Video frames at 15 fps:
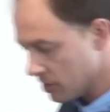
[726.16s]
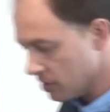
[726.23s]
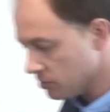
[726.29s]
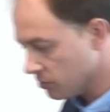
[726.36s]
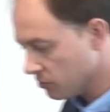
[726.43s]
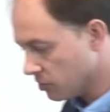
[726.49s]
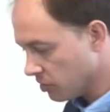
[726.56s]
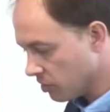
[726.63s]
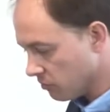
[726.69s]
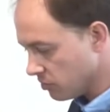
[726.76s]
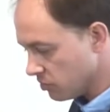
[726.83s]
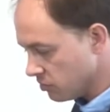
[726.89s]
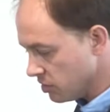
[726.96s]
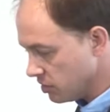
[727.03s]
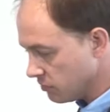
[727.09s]
sense of the, of
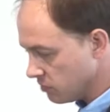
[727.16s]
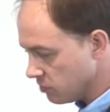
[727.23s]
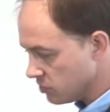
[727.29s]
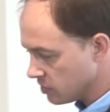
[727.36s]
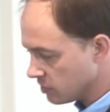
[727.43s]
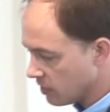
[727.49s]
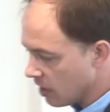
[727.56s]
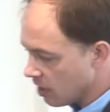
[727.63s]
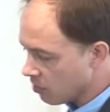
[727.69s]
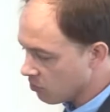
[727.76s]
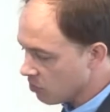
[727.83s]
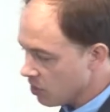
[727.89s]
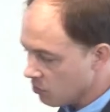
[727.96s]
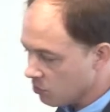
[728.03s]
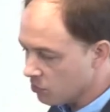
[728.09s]
the trees for you just now,
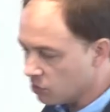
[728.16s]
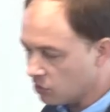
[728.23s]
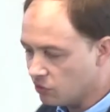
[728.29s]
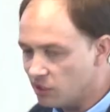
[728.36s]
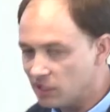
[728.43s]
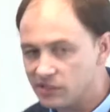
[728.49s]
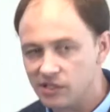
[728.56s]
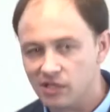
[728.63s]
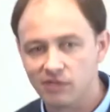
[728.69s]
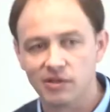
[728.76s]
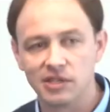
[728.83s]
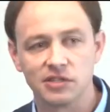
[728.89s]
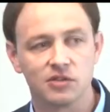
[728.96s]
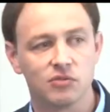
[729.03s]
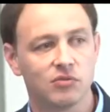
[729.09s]
we were doing
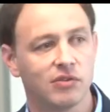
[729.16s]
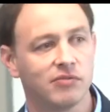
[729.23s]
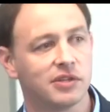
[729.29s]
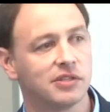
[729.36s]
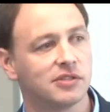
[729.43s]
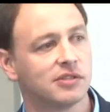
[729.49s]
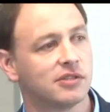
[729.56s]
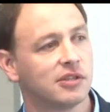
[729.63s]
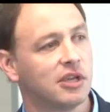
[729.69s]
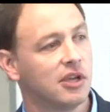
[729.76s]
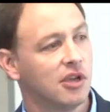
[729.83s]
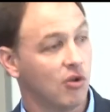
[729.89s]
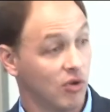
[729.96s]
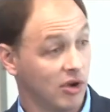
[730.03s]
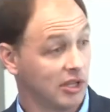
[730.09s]
surveys in rivers,
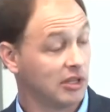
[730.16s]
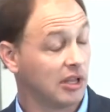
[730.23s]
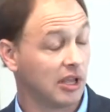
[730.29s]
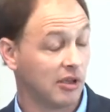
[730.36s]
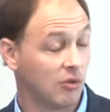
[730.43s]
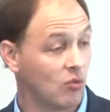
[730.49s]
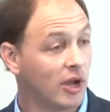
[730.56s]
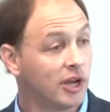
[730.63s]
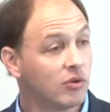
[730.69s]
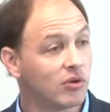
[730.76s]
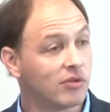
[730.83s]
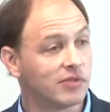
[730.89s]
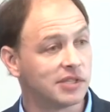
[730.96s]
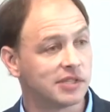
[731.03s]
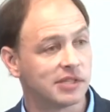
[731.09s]
or at, at one
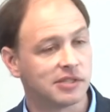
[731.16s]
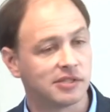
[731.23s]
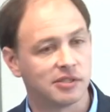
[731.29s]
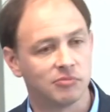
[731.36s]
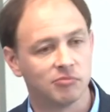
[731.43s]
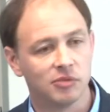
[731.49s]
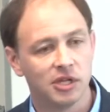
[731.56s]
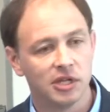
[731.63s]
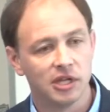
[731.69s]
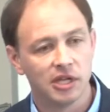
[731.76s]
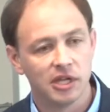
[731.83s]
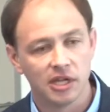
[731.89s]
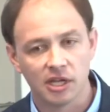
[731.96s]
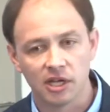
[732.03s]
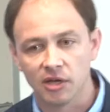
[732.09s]
river system
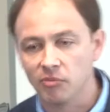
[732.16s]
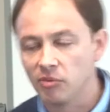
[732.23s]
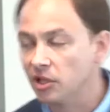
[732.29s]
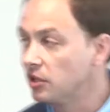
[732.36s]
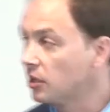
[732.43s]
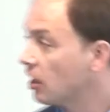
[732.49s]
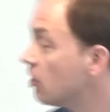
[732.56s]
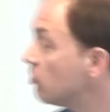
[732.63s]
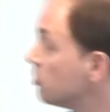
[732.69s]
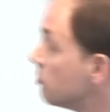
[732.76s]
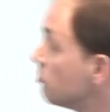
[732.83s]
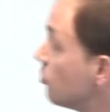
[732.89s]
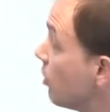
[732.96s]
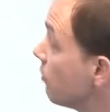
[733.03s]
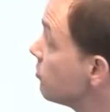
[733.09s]
um, in the
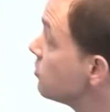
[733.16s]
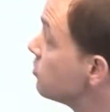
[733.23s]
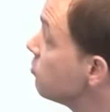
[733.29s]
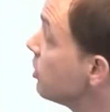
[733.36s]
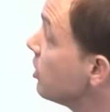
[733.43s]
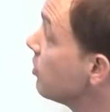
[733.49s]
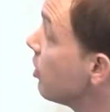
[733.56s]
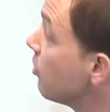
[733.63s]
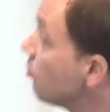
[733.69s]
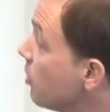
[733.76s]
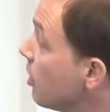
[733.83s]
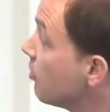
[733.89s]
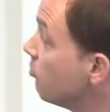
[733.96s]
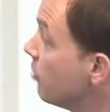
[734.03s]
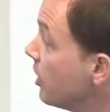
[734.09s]
Gauteng province where uh,
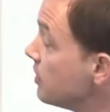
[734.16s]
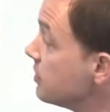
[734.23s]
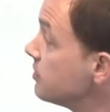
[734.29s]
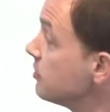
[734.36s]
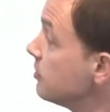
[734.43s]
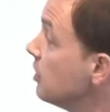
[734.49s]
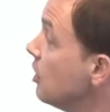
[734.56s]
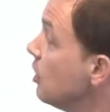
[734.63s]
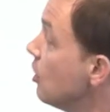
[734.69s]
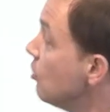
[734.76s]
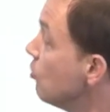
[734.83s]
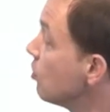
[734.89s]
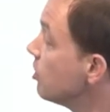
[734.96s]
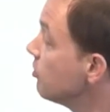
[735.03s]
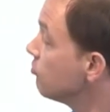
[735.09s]
we are based,
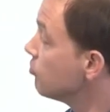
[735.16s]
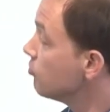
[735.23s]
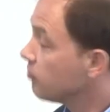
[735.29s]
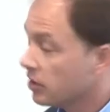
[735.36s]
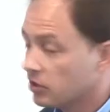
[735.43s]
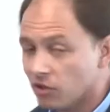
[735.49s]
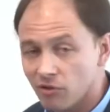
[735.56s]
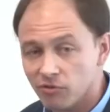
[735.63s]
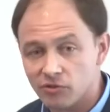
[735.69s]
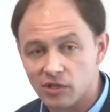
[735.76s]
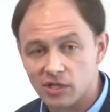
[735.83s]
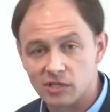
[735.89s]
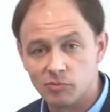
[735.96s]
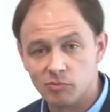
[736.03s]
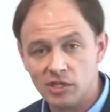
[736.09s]
looking for
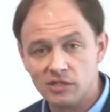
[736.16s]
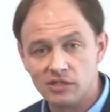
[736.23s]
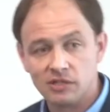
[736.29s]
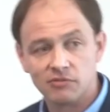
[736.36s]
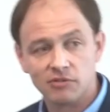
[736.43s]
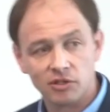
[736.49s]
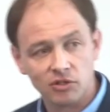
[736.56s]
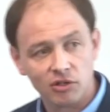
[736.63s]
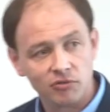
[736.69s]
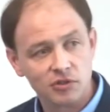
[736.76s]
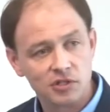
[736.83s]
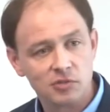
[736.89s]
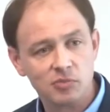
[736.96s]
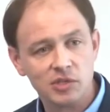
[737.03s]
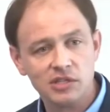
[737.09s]
Phytophthora species.
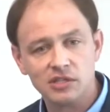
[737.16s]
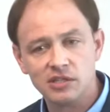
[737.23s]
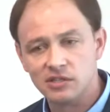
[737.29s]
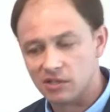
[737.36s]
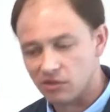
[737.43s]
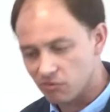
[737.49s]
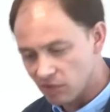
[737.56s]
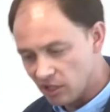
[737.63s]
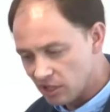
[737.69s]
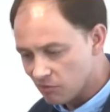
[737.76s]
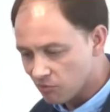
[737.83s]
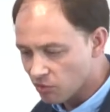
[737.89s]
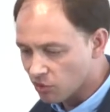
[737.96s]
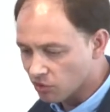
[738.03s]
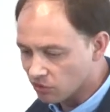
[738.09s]
Phytophthora species are really
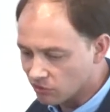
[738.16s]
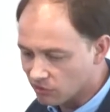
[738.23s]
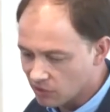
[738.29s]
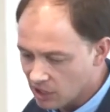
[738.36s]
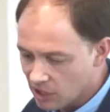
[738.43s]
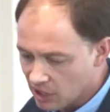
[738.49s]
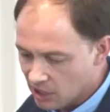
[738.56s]
important,